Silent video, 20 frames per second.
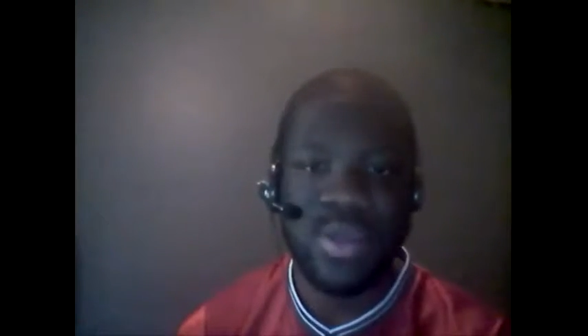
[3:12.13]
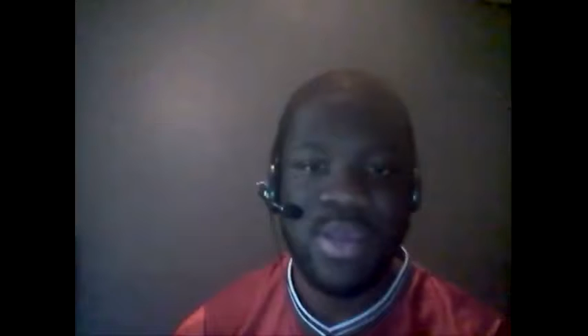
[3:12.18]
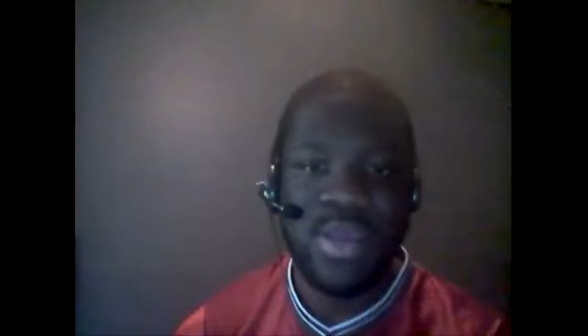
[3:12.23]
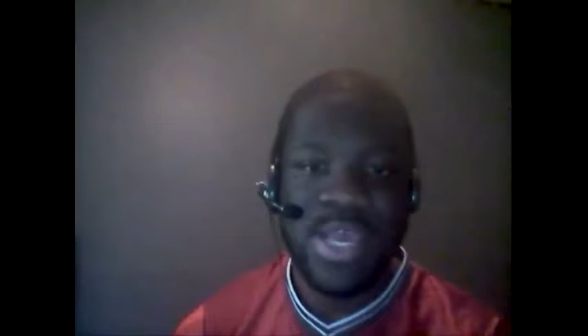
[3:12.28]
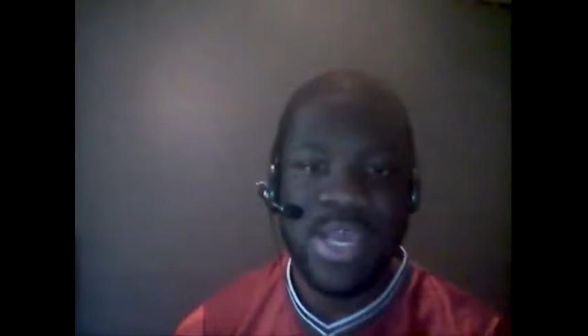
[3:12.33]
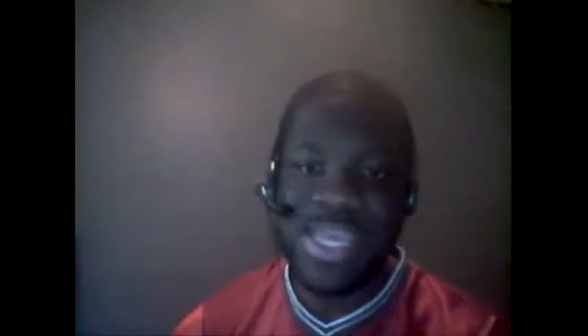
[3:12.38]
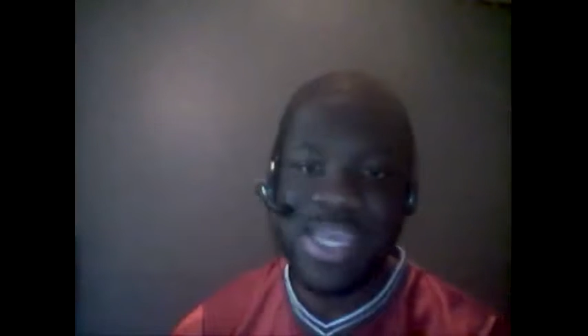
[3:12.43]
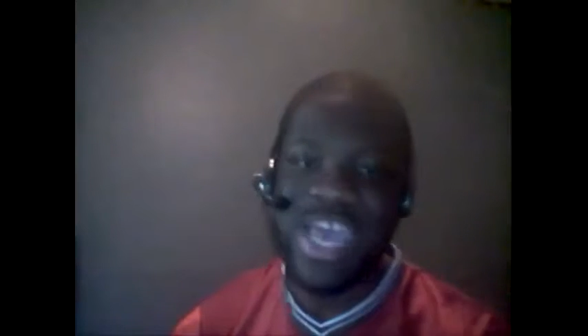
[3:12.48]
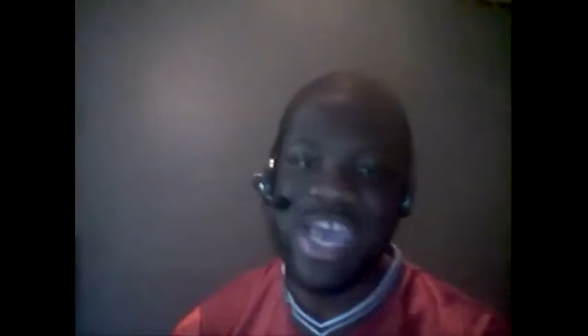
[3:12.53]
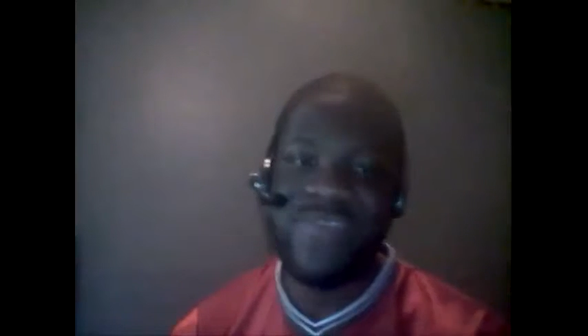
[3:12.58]

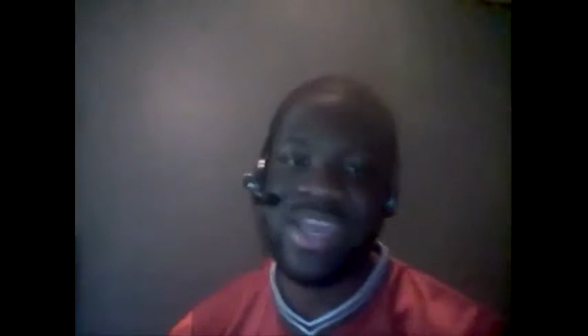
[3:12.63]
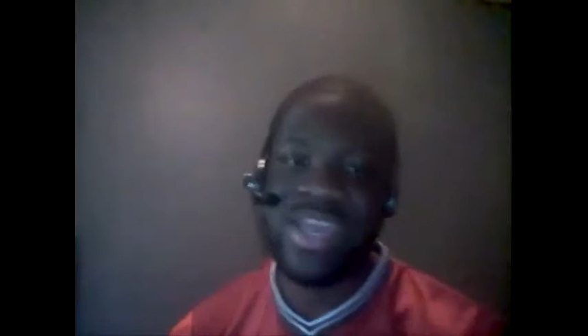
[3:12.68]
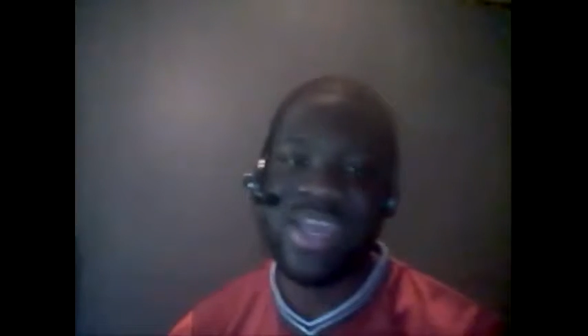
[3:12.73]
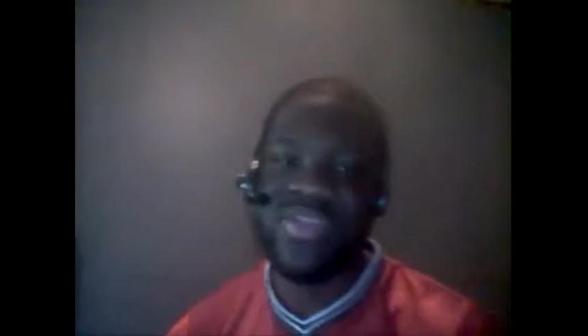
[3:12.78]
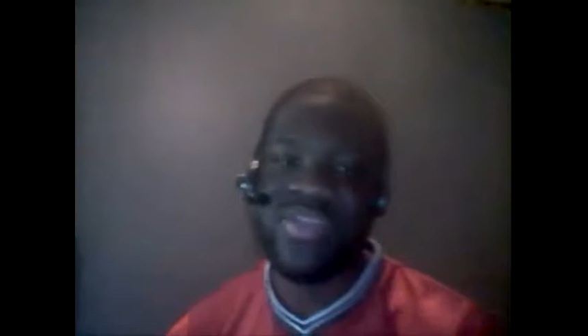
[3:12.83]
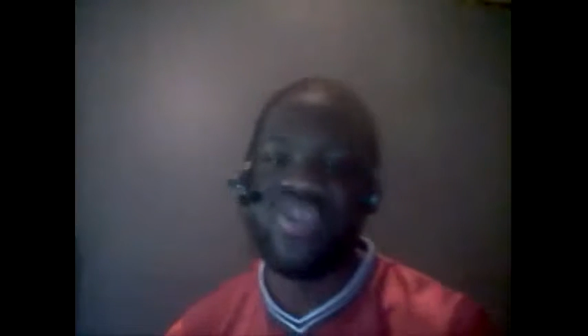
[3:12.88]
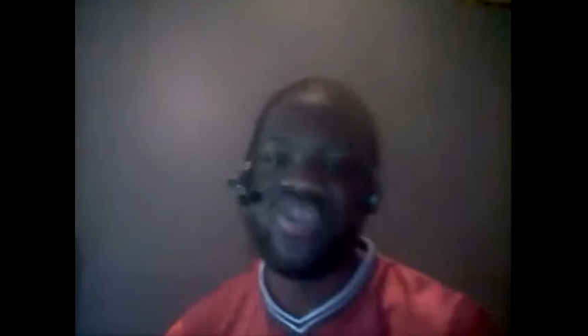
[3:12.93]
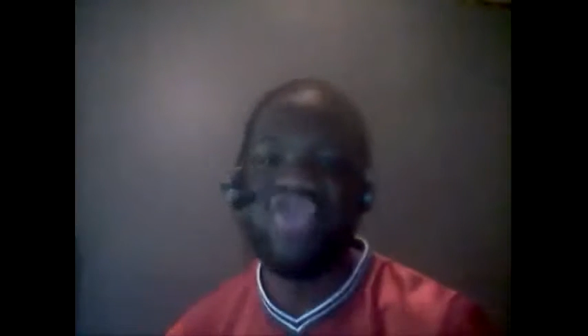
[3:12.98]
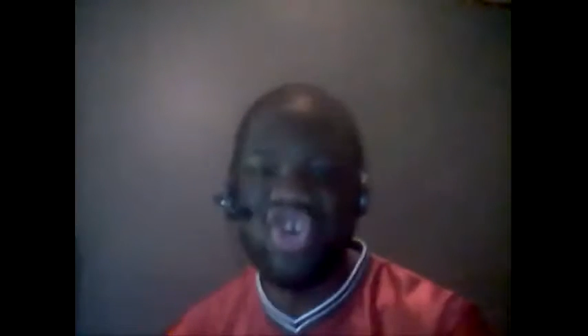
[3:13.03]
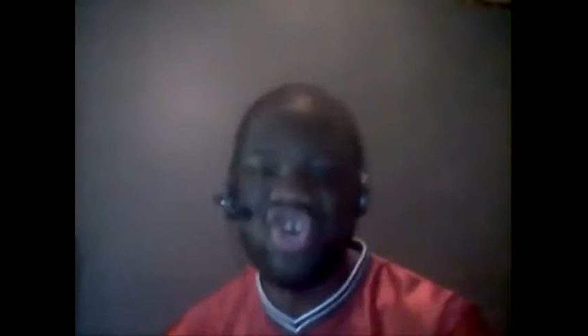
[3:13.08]
giving the
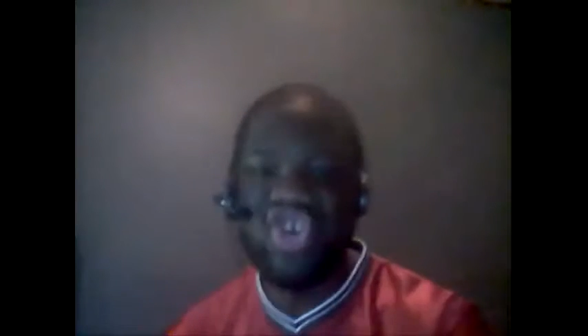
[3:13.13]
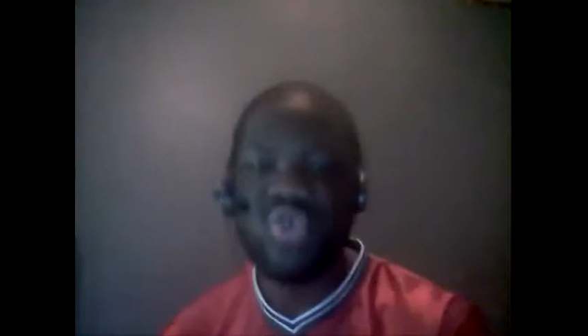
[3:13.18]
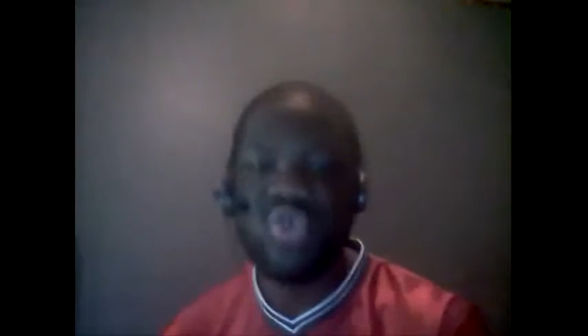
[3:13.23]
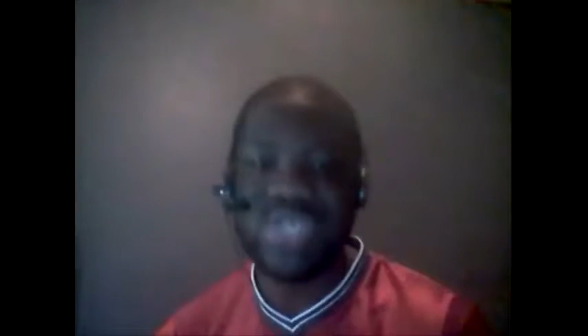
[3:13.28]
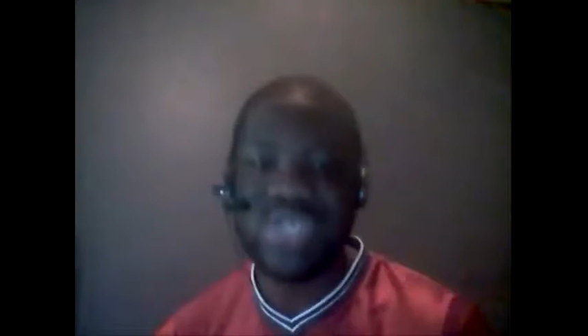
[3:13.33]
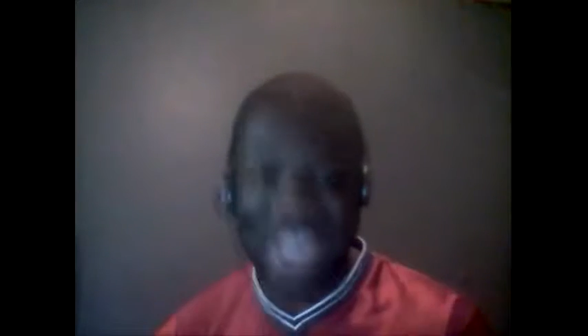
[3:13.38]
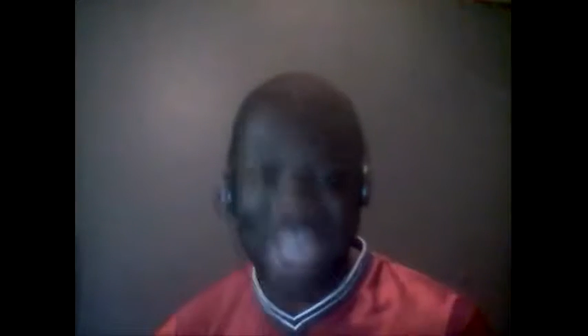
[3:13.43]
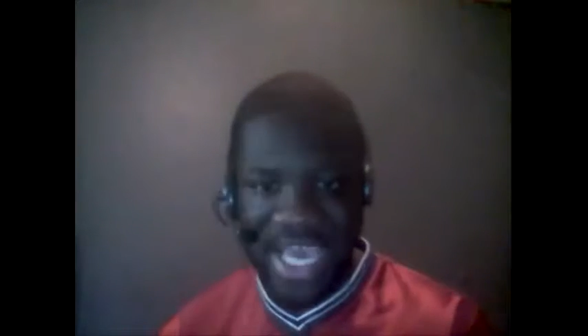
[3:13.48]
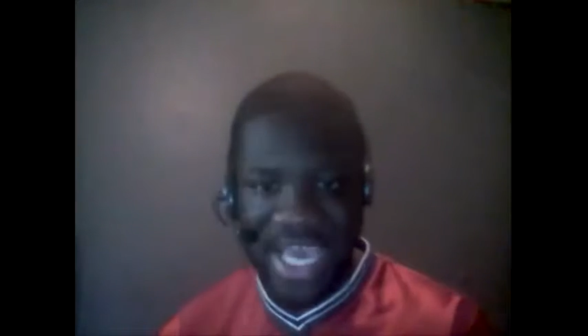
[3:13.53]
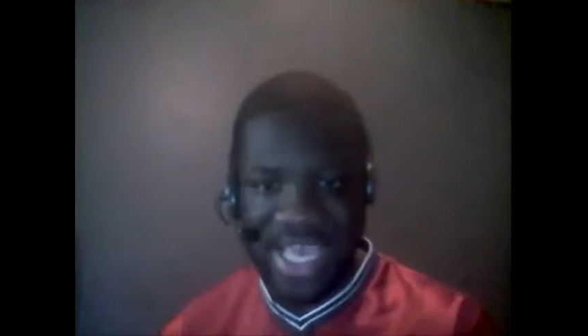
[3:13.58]
New
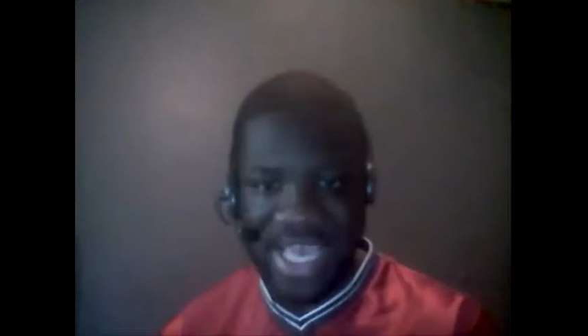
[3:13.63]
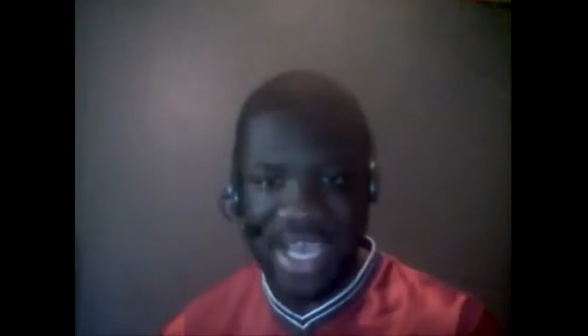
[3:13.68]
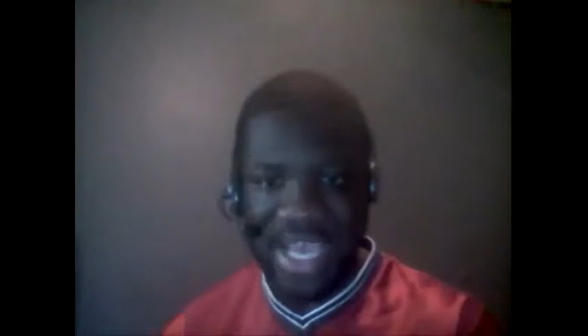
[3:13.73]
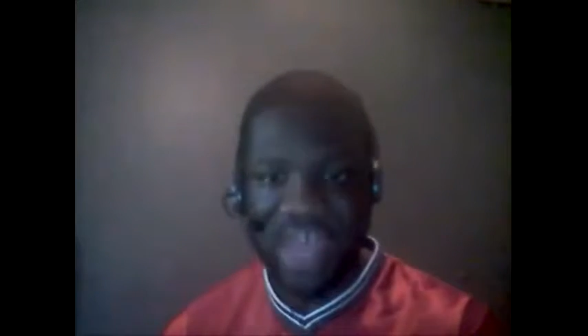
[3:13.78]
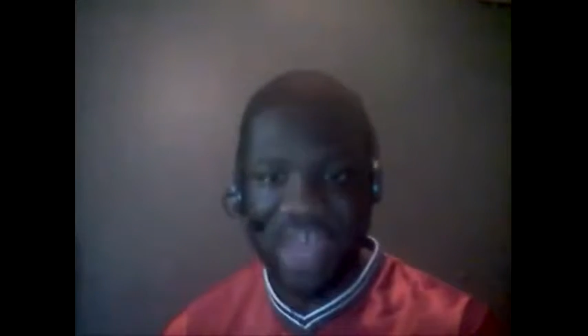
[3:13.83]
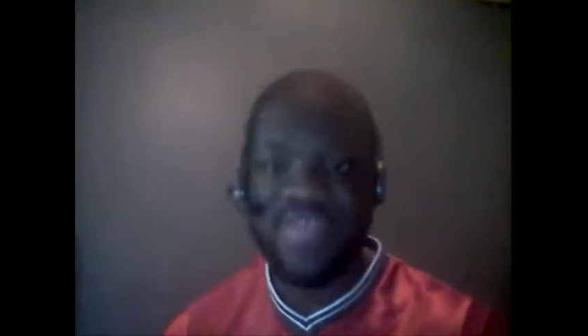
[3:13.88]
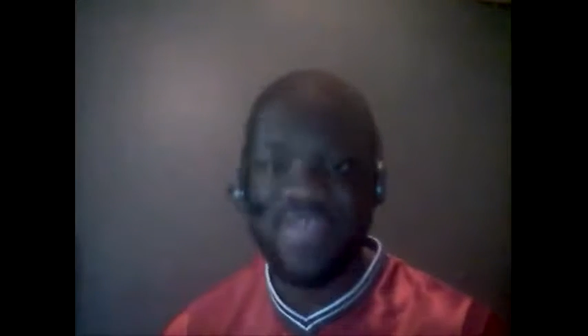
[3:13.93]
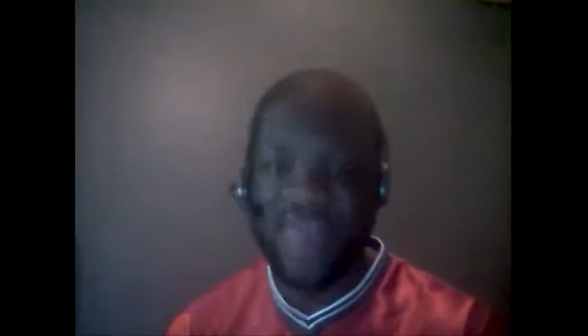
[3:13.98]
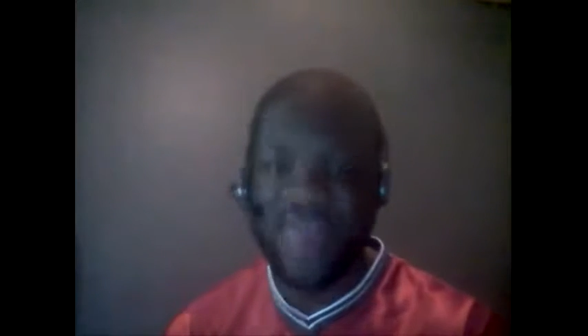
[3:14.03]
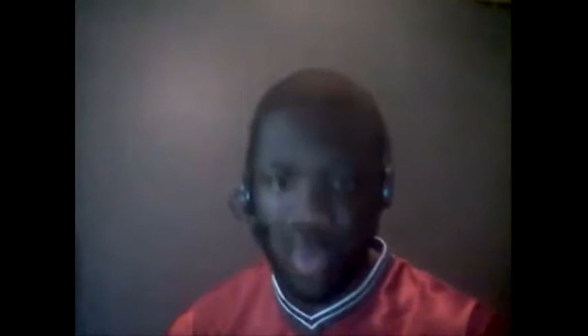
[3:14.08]
Day
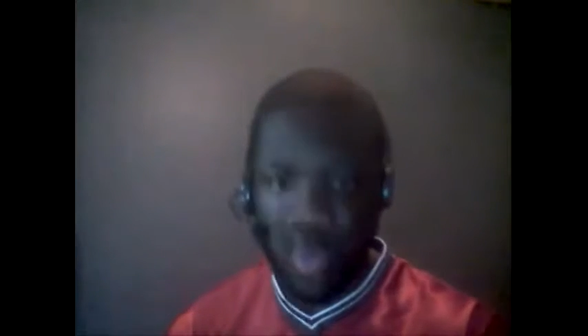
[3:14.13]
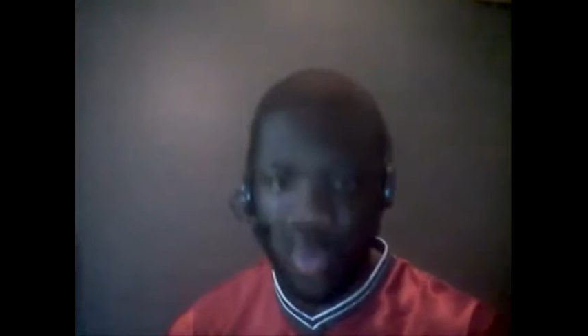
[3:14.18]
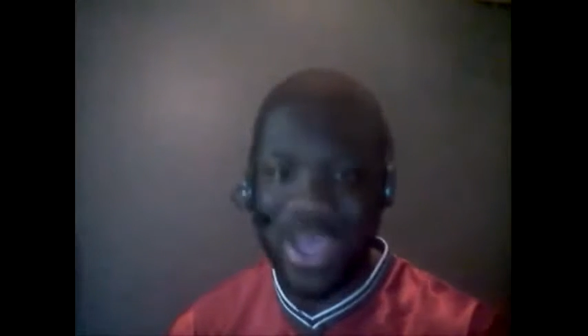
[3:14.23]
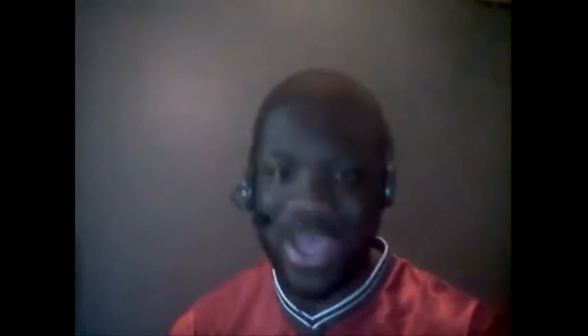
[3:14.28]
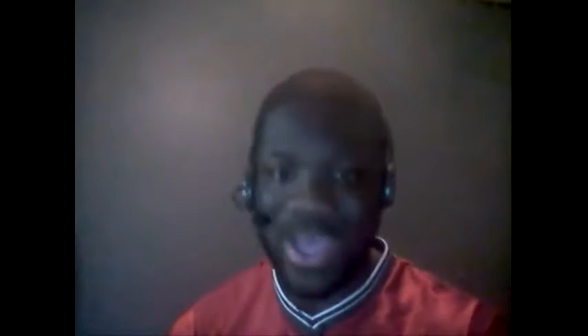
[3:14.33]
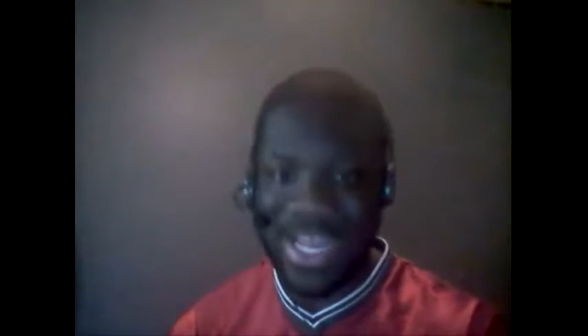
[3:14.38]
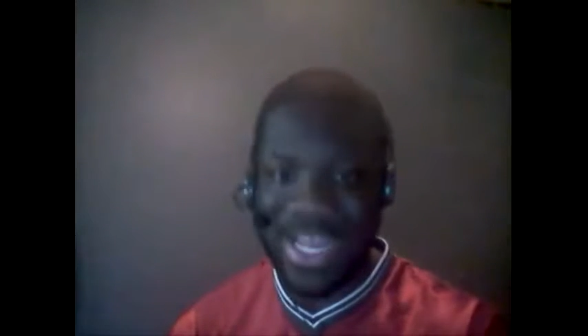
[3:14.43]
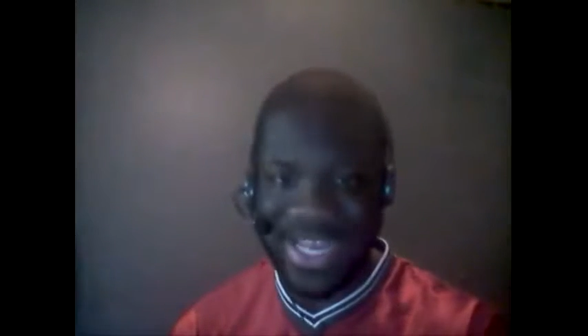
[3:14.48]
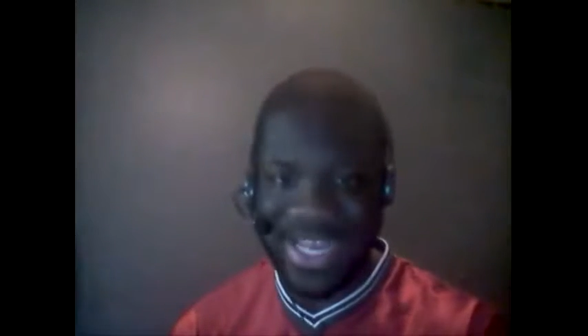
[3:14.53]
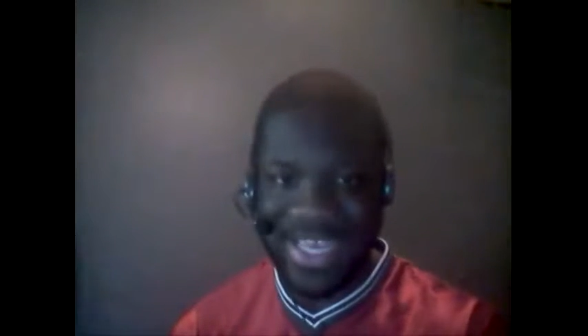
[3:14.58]
the
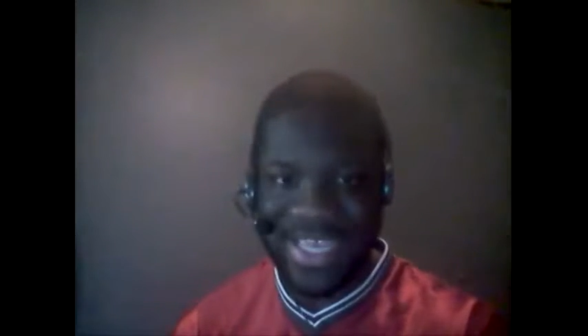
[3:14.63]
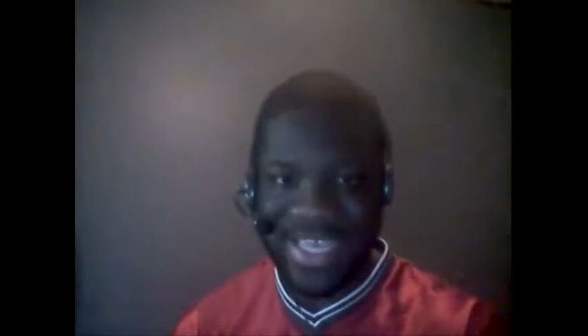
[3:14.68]
win.